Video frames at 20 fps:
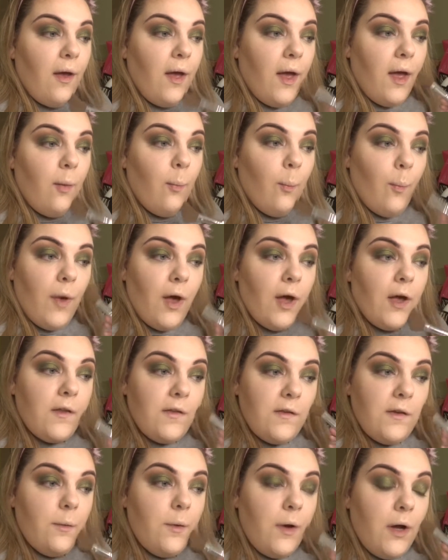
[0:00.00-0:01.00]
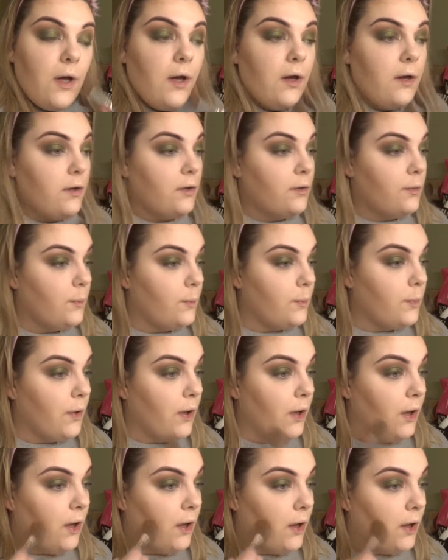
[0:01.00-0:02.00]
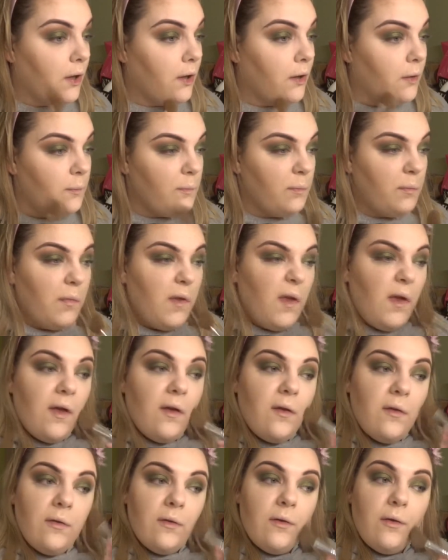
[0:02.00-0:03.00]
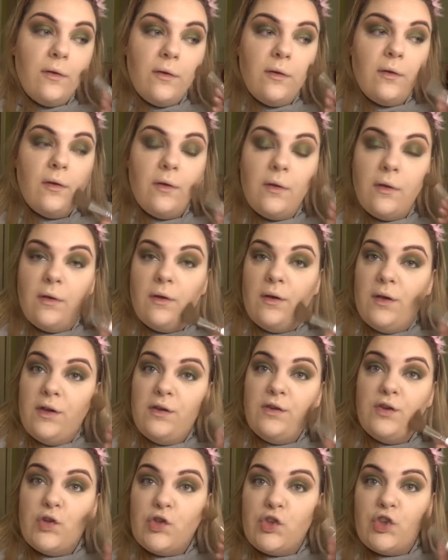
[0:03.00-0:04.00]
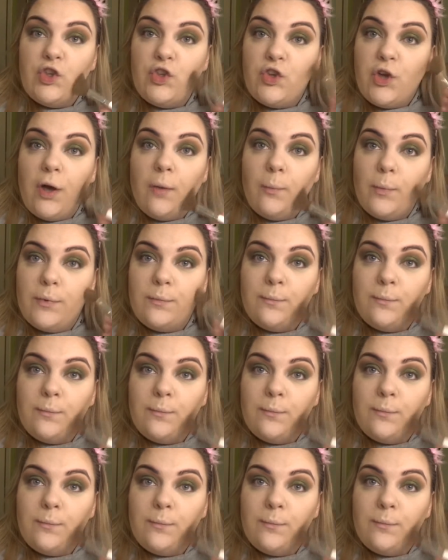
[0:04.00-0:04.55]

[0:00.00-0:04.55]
hem party one, but yeah, it does the job.